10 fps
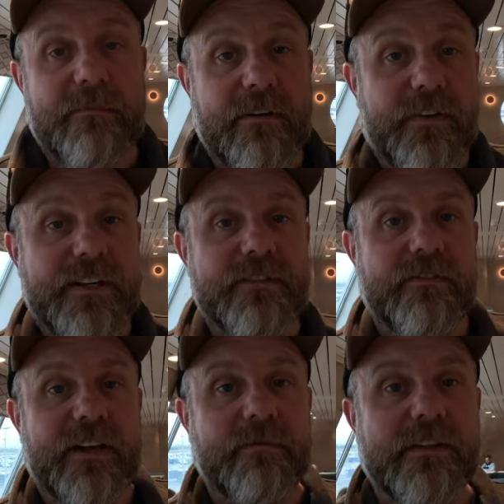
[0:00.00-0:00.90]
My friends
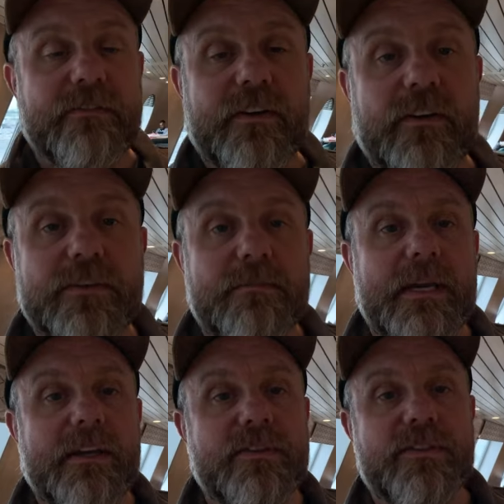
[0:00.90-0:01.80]
and family flocked to
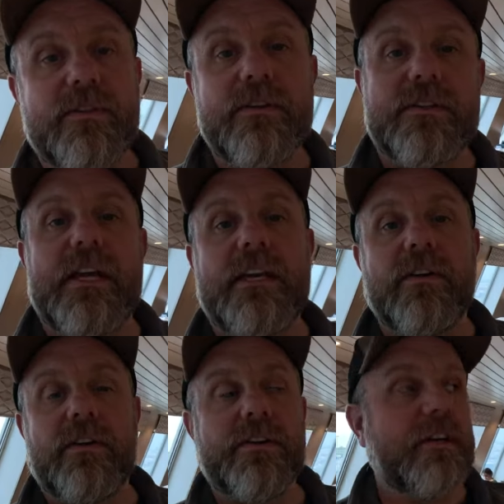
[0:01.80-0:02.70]
me as soon as they
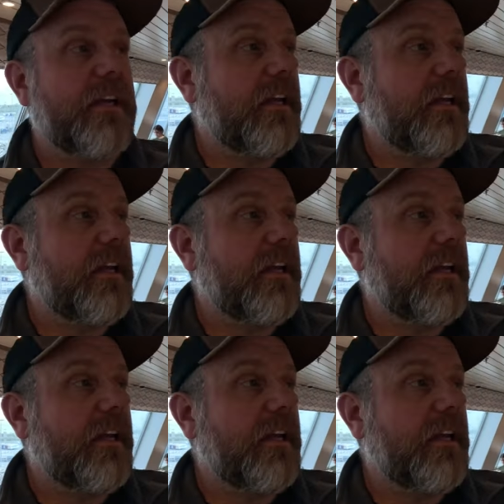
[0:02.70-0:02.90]
could.